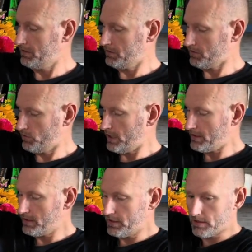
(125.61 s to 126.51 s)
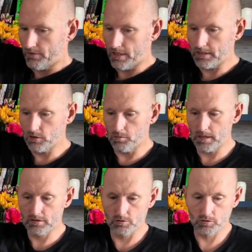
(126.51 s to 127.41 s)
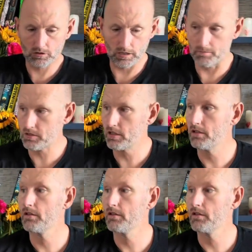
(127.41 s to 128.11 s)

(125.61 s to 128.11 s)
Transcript: So the idea is, if I go back to those clips,